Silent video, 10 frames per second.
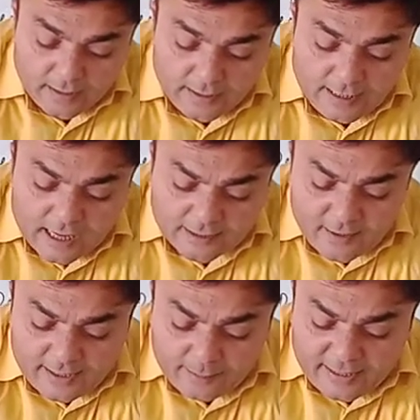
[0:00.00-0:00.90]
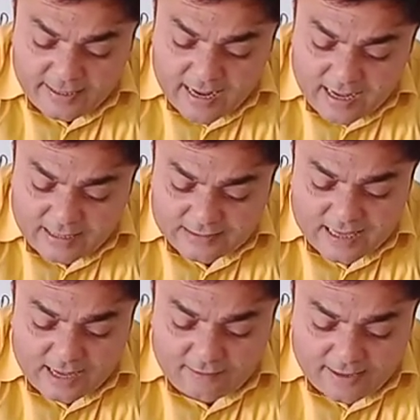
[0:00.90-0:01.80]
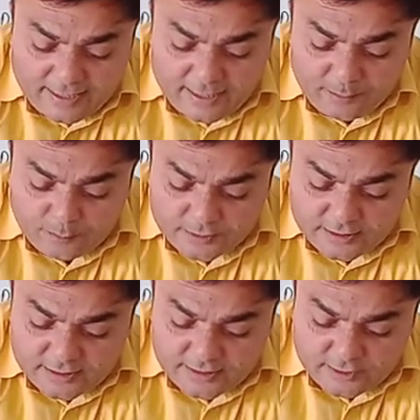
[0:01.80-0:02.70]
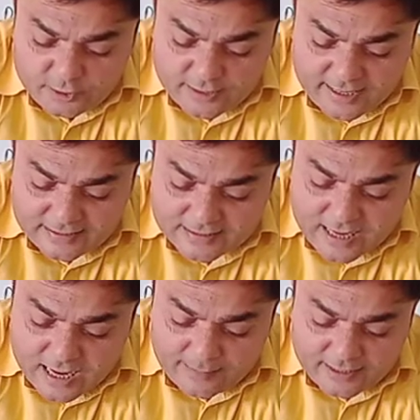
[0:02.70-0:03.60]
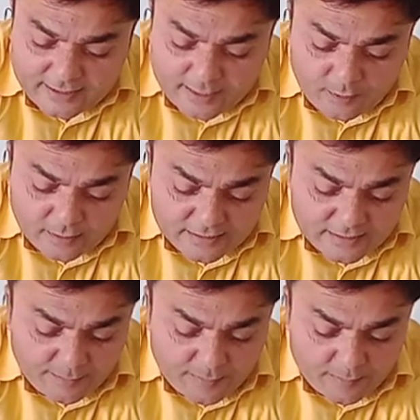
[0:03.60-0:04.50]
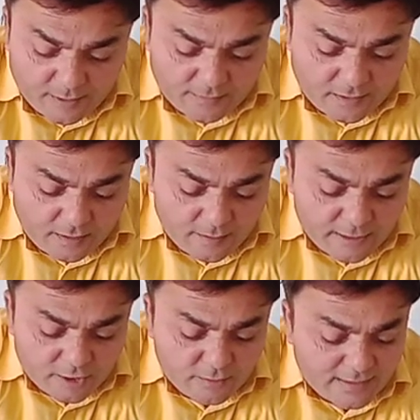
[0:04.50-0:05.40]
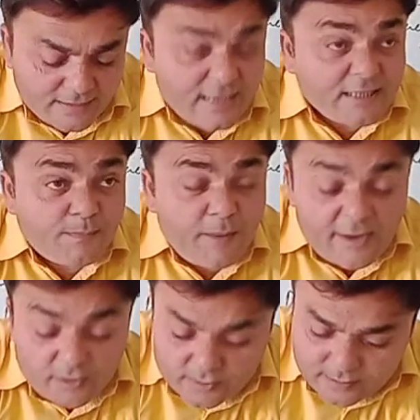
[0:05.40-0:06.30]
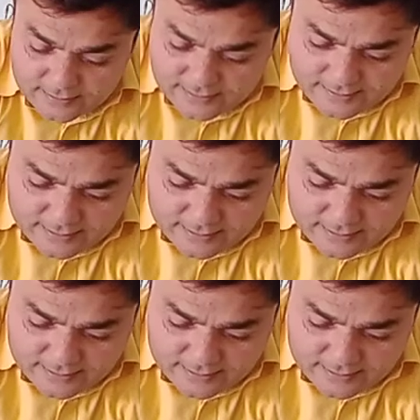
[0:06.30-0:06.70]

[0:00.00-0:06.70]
Electronic medias are very important in today's time. In a democracy, the people of the government should exercise patience.